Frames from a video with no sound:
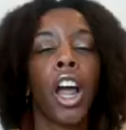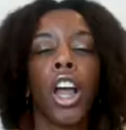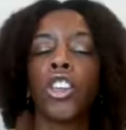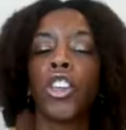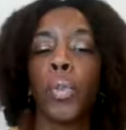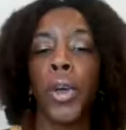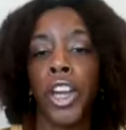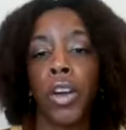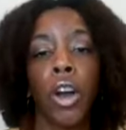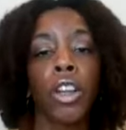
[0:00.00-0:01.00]

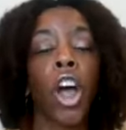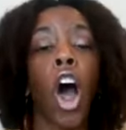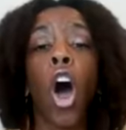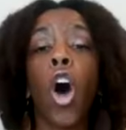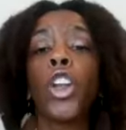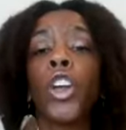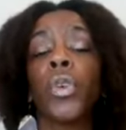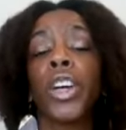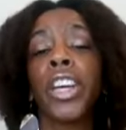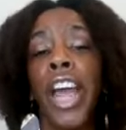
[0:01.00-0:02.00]
Superheroes are only for
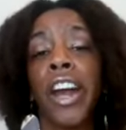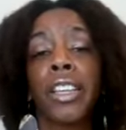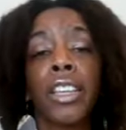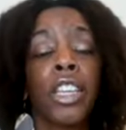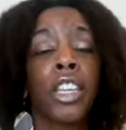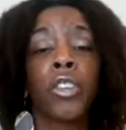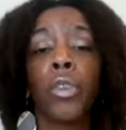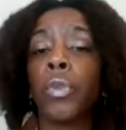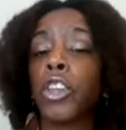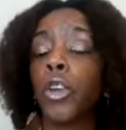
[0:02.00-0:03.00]
characters,
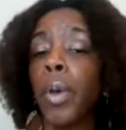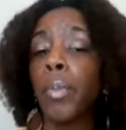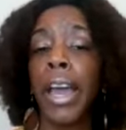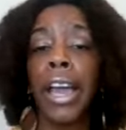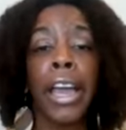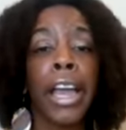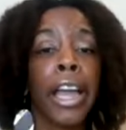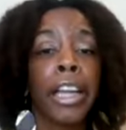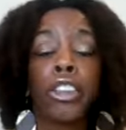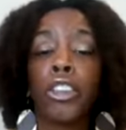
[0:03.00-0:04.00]
for
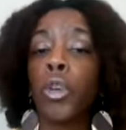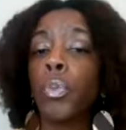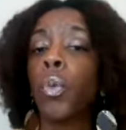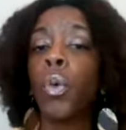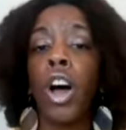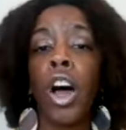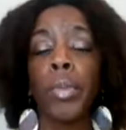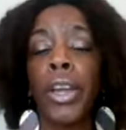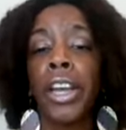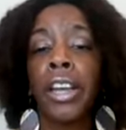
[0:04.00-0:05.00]
Superman,
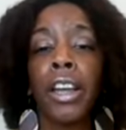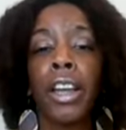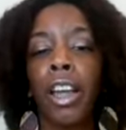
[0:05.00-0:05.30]
Superwoman.